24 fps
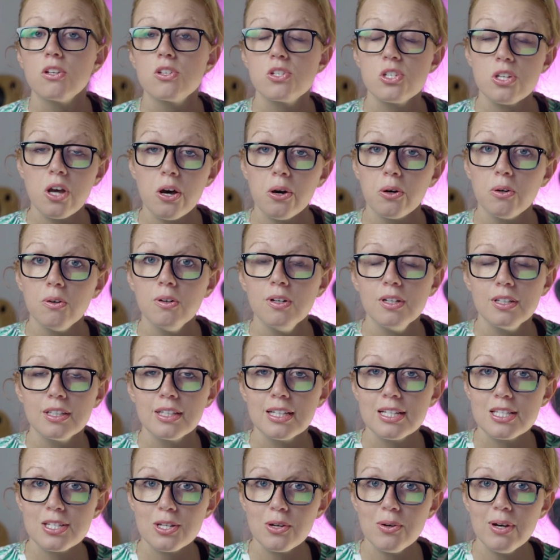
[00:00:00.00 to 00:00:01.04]
So
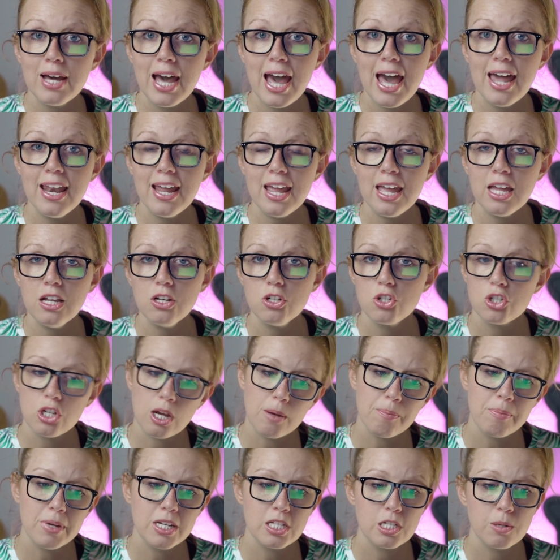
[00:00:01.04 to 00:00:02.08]
let's go ahead and
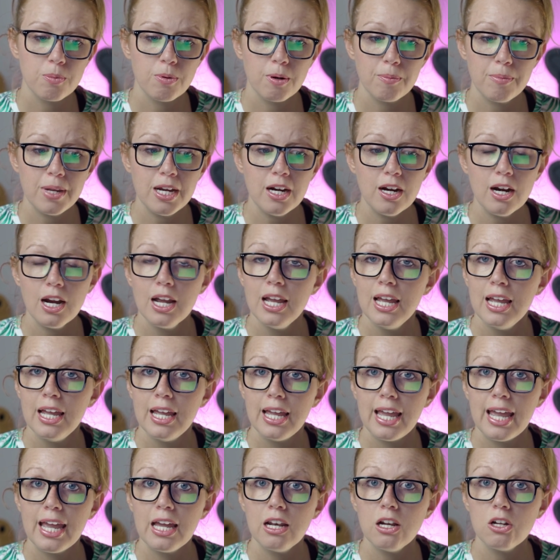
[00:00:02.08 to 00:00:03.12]
jump into Premiere
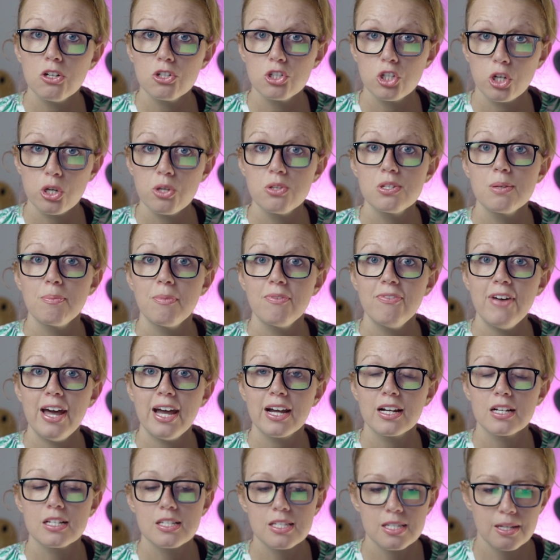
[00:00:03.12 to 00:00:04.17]
and I'll show you some
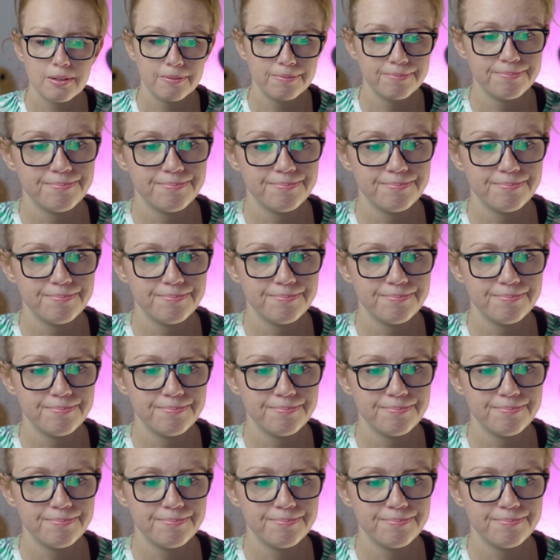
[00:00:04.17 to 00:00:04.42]
effects.